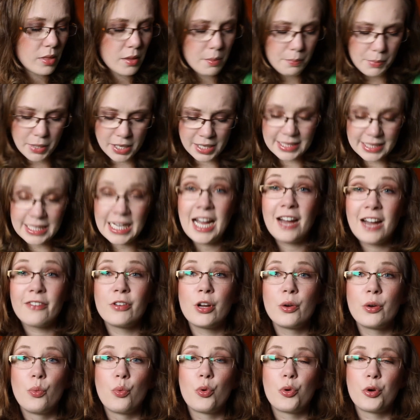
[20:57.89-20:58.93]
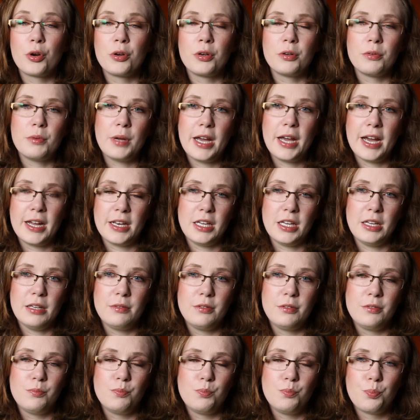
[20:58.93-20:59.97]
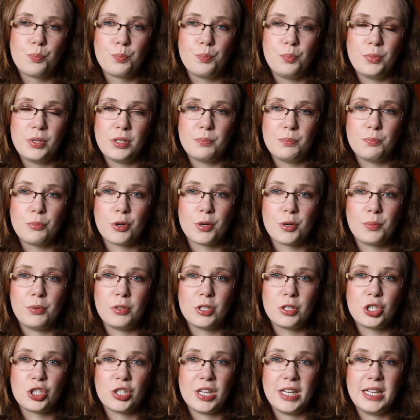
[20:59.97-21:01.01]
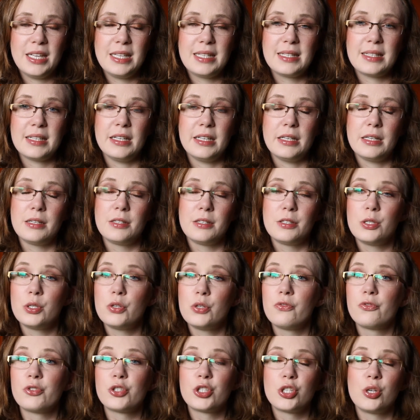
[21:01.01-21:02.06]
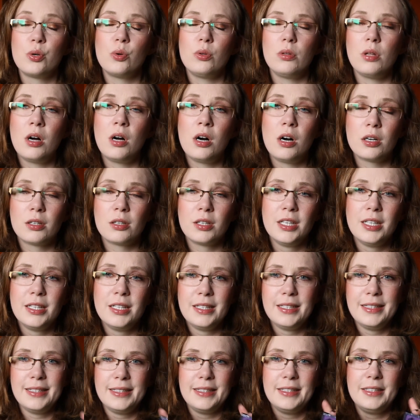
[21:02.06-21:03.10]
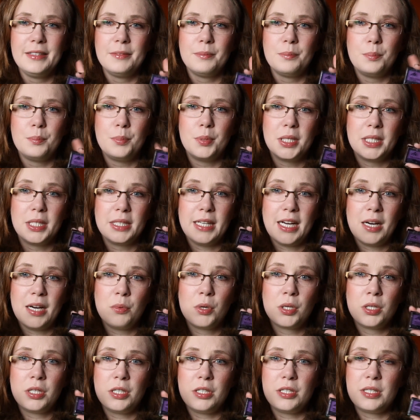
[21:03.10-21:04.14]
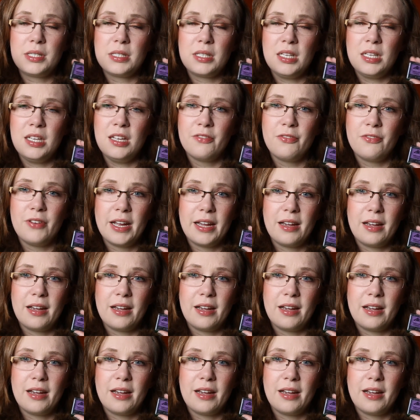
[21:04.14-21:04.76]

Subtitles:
Because I have not worn any purple shades in so long, but I wanted to see if I